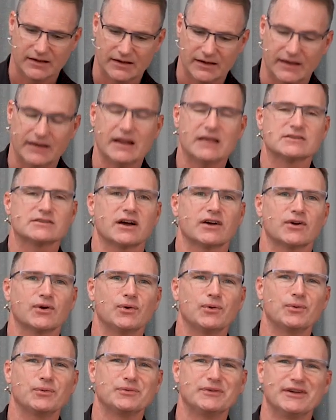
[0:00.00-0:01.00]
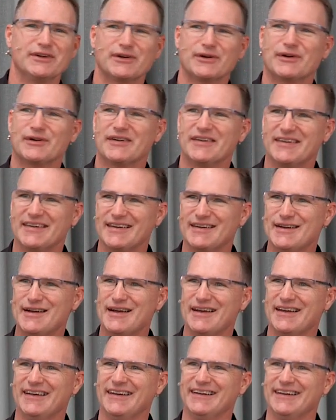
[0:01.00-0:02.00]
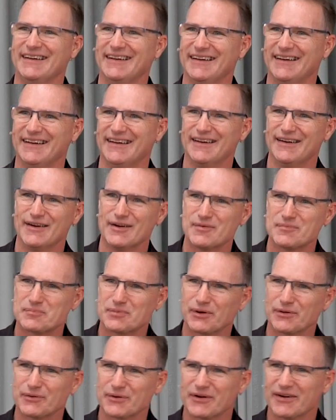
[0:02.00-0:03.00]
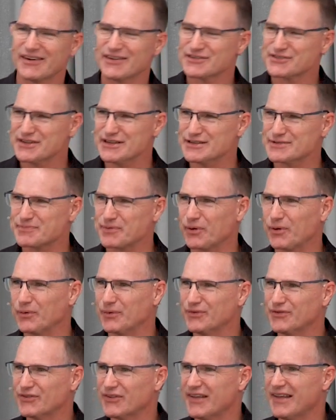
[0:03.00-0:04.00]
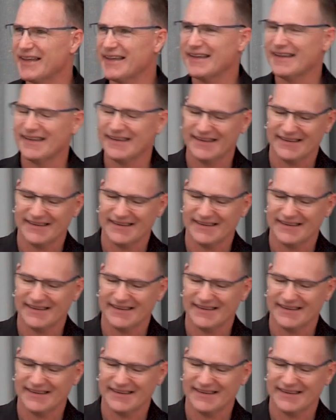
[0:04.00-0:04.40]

And as our old dear Brother R.C. Sproul would say,